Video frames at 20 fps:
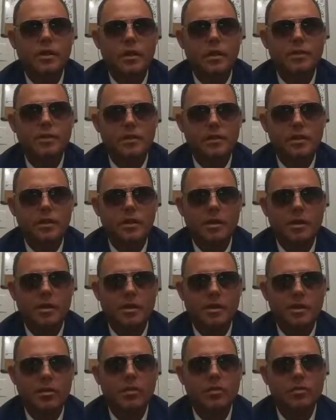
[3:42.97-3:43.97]
He was into
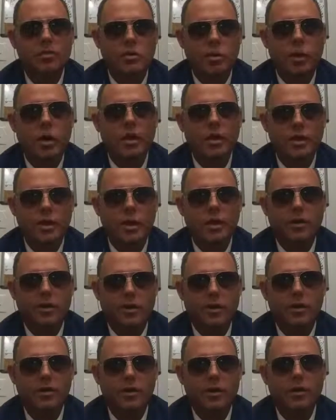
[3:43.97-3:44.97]
girls quite
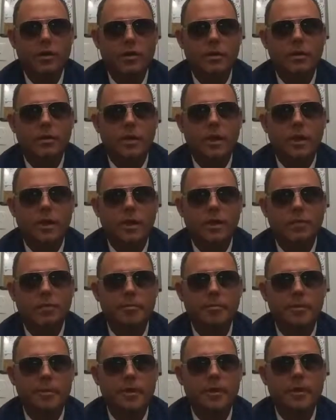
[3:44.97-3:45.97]
younger than
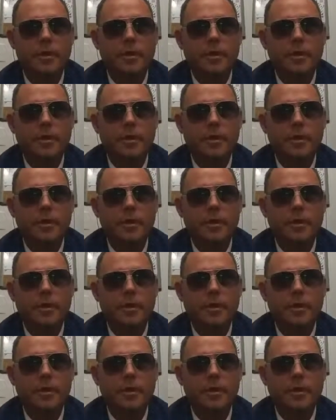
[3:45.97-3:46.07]
him,